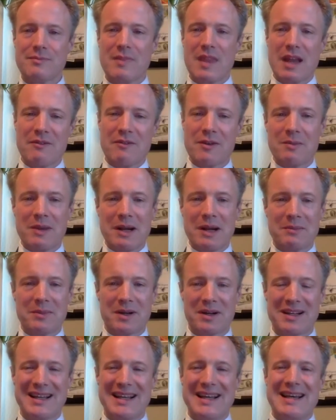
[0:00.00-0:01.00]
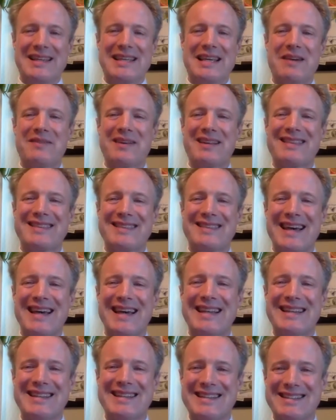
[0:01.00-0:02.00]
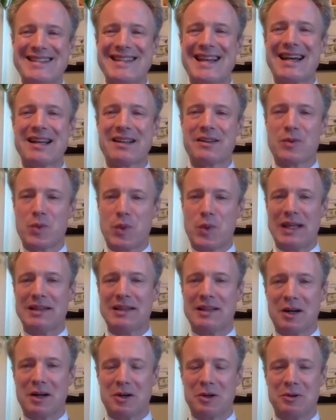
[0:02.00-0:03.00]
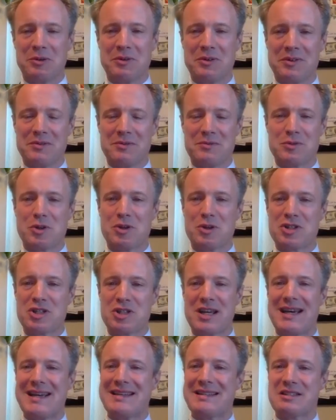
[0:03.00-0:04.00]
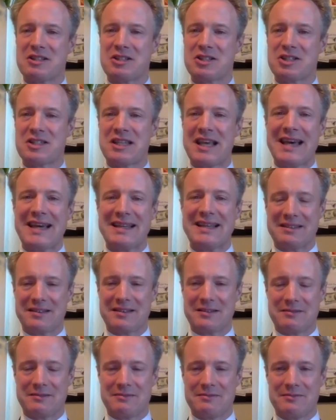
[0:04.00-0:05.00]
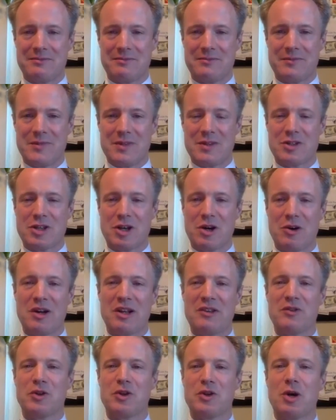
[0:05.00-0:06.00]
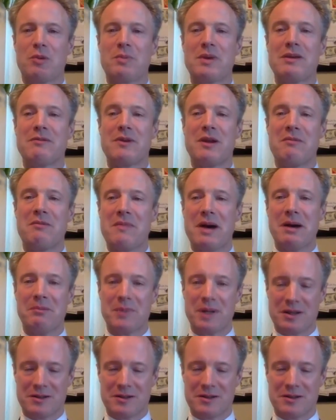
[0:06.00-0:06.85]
And remember, you have a 10-second window to change your state so it will not be remembered.